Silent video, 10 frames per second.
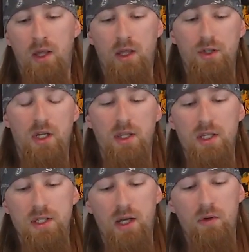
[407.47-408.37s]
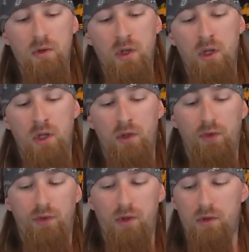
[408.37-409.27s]
and check these out.
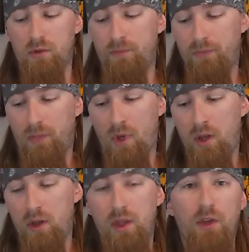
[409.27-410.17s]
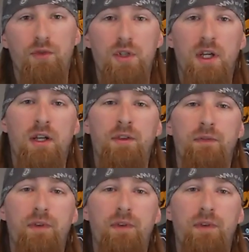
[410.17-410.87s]
So thanks for checking out the